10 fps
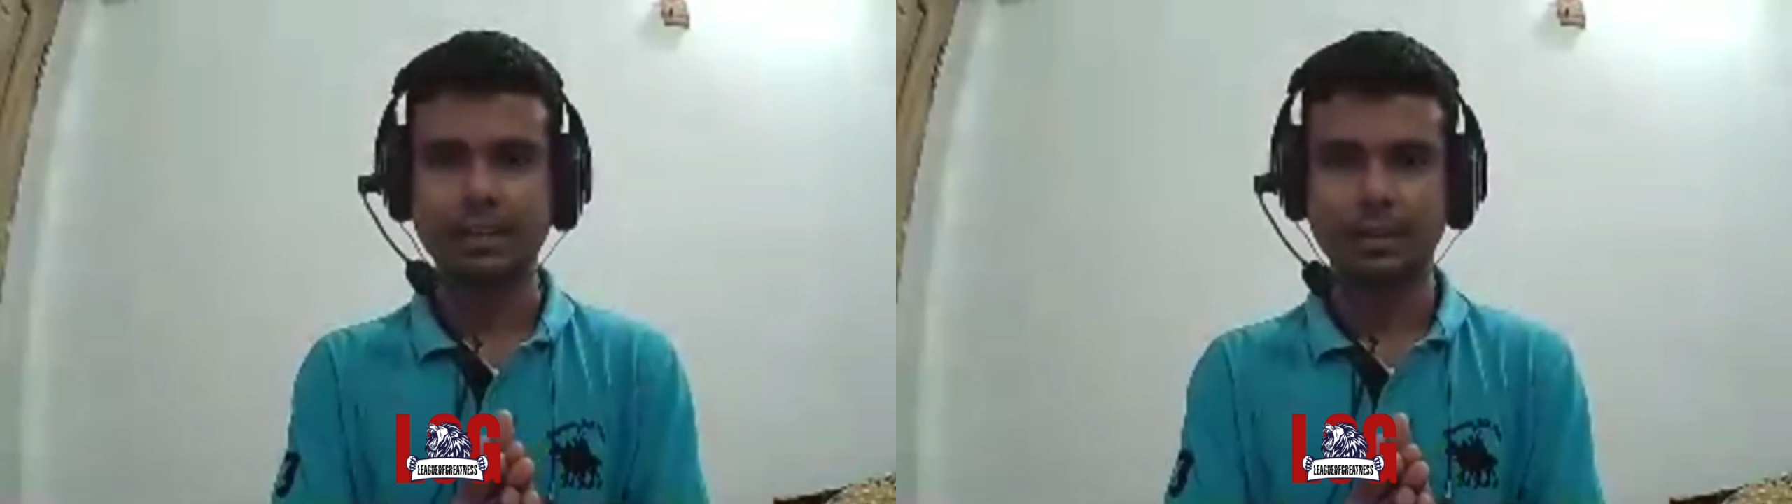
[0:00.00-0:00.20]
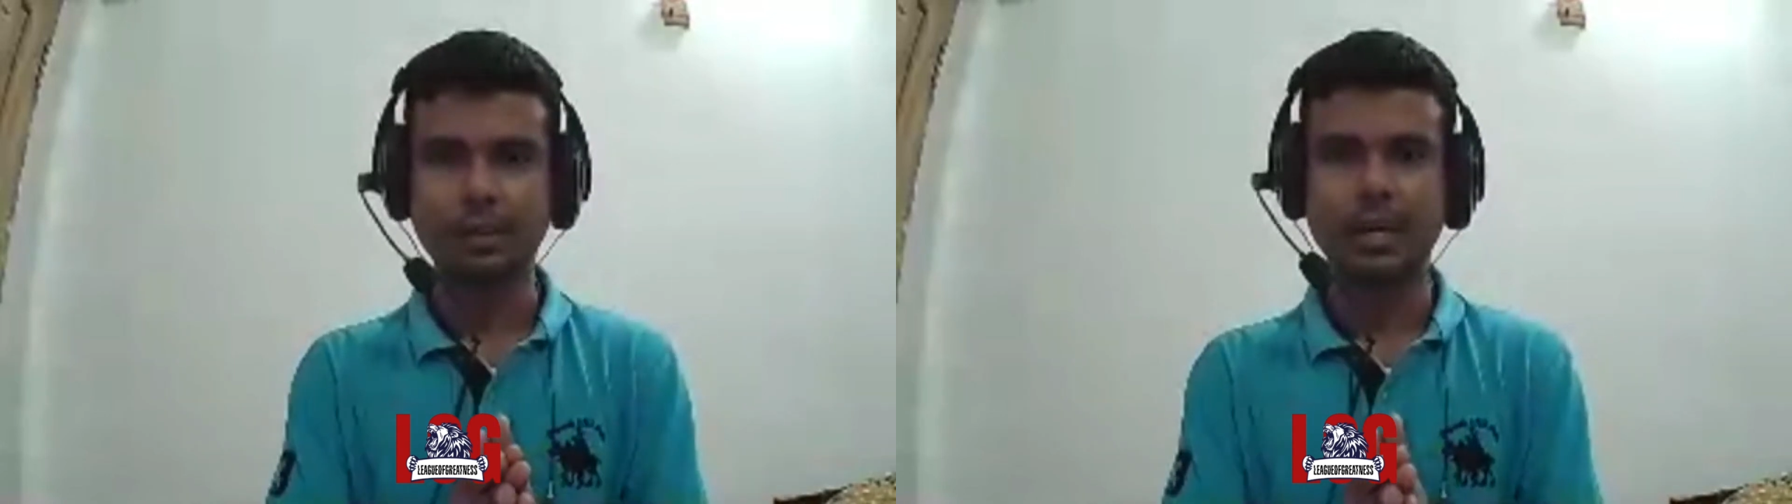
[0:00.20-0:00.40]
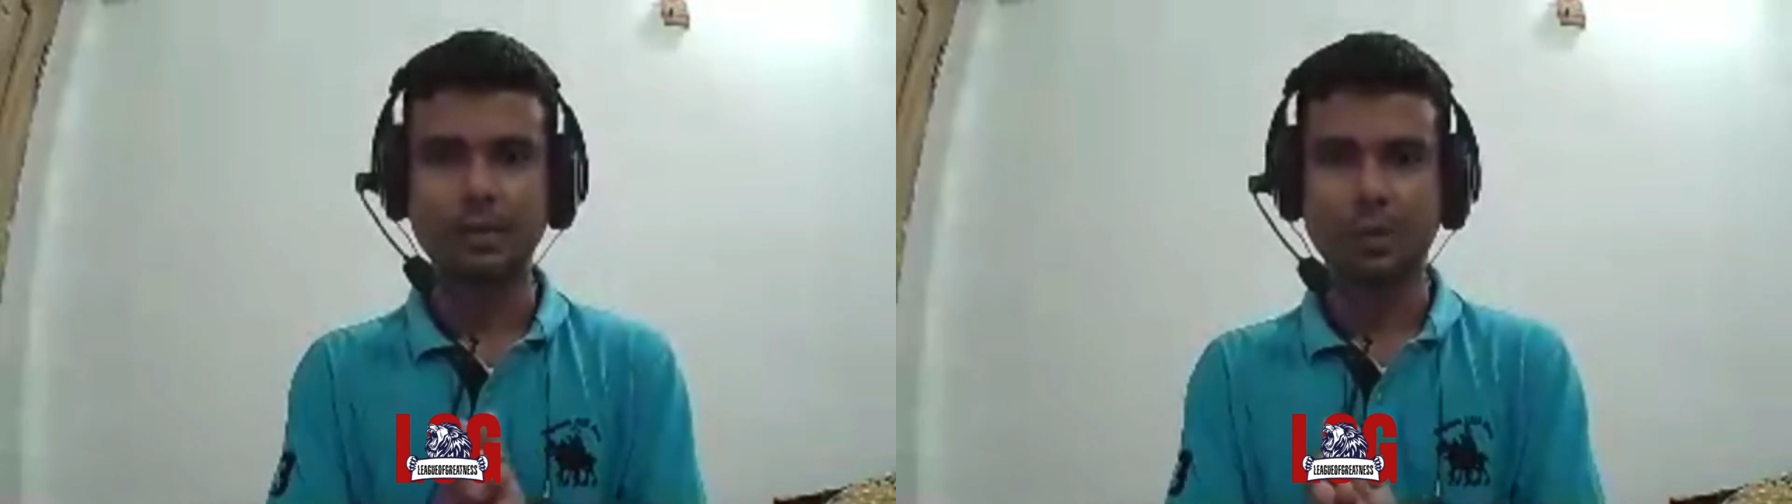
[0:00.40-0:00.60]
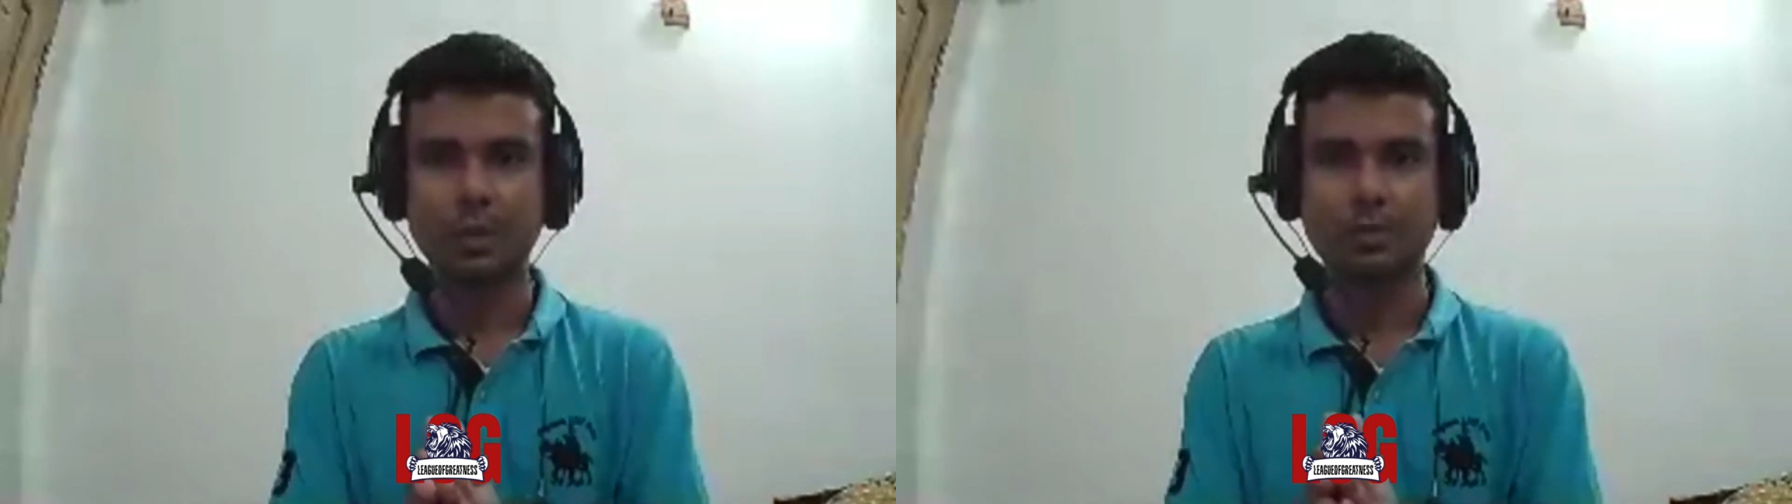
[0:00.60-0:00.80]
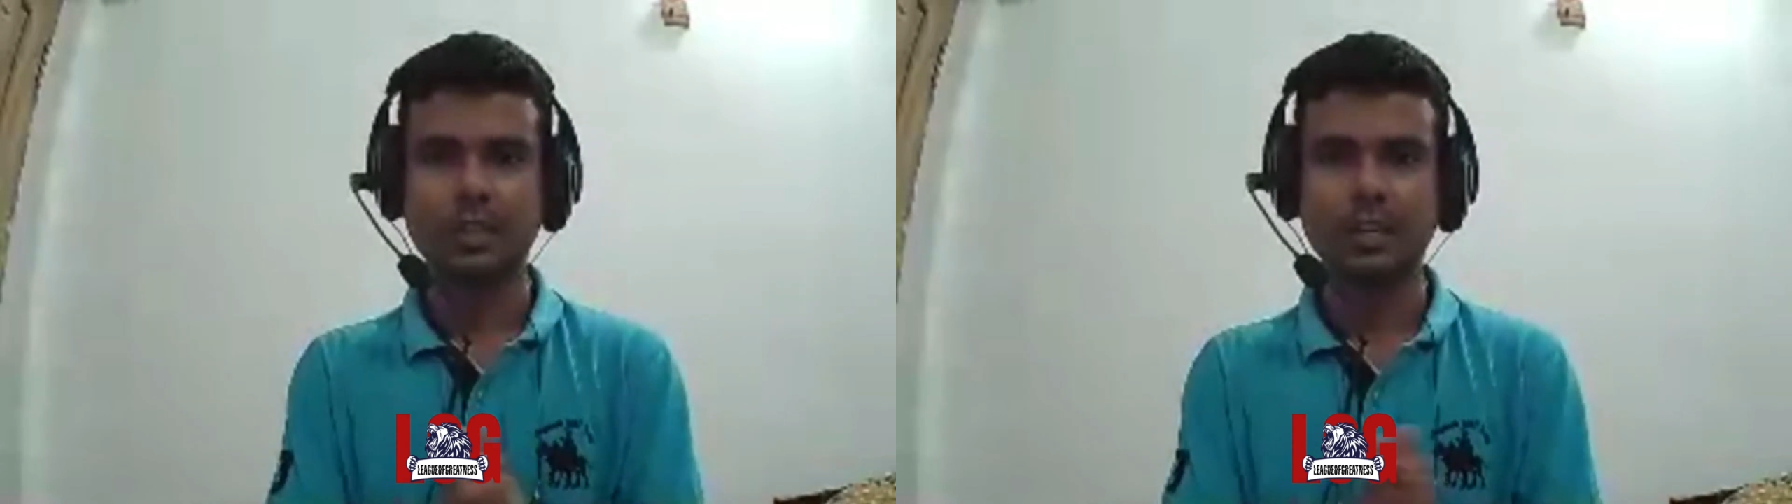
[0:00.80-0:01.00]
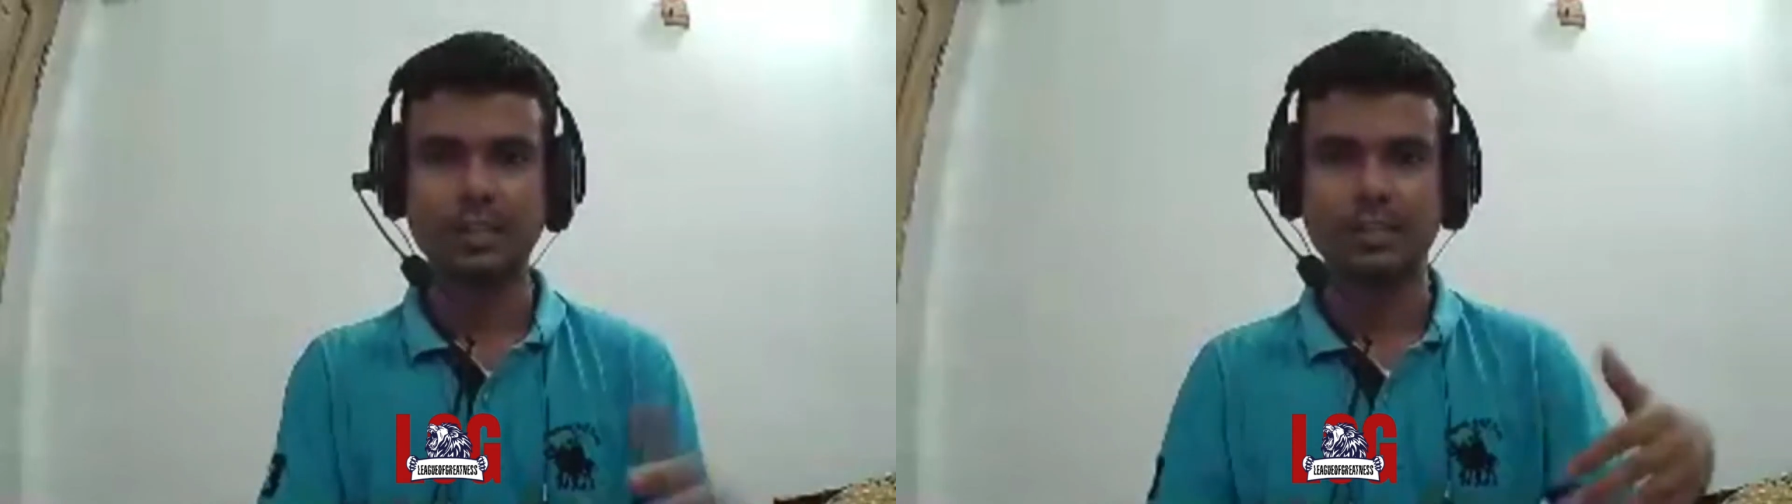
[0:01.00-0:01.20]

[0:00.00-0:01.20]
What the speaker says: right? What you're saying is